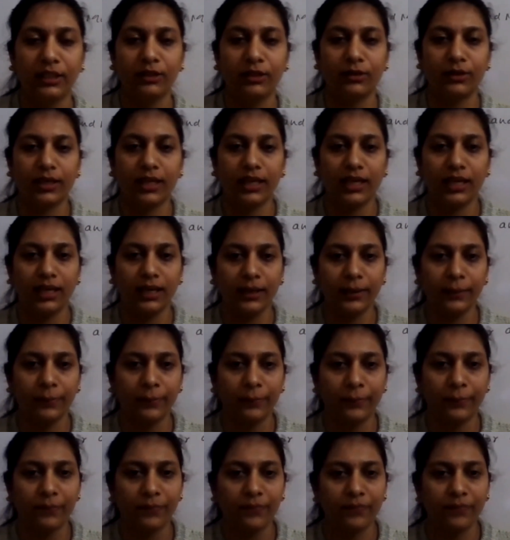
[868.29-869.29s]

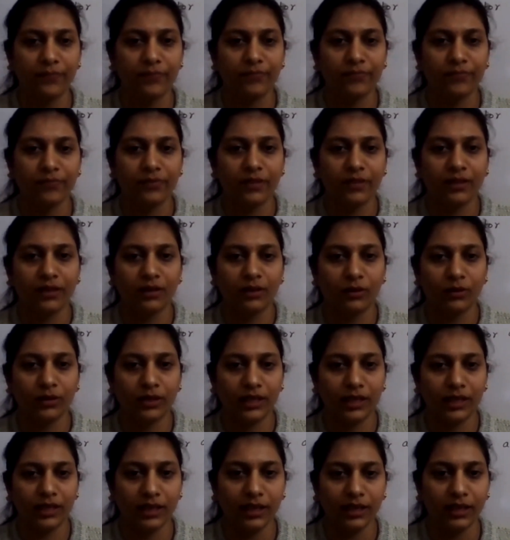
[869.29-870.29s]
Okay,
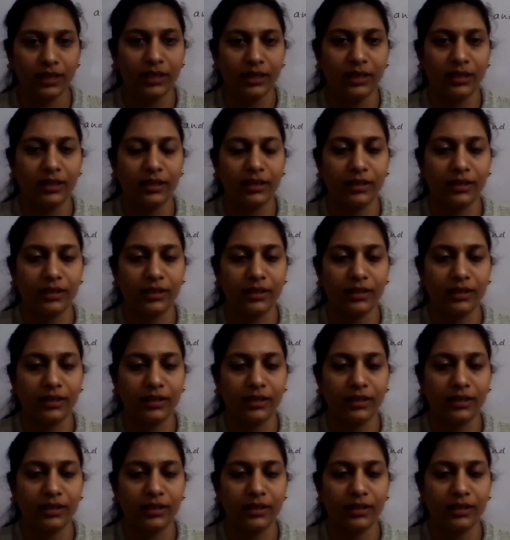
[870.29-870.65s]
okay.